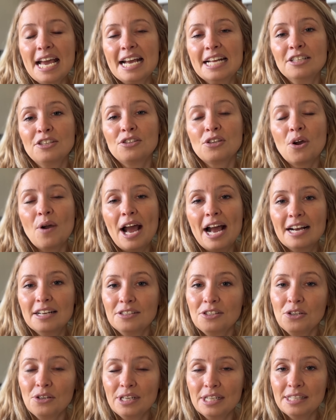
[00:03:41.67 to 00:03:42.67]
And so
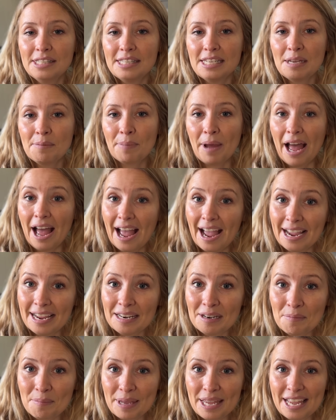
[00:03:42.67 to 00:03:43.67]
as you can see
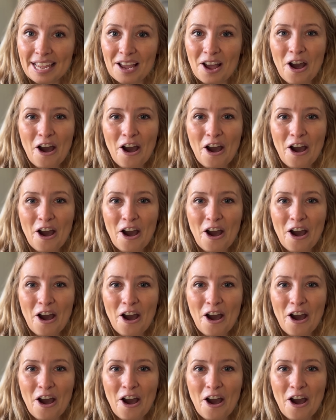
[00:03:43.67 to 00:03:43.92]
behind me,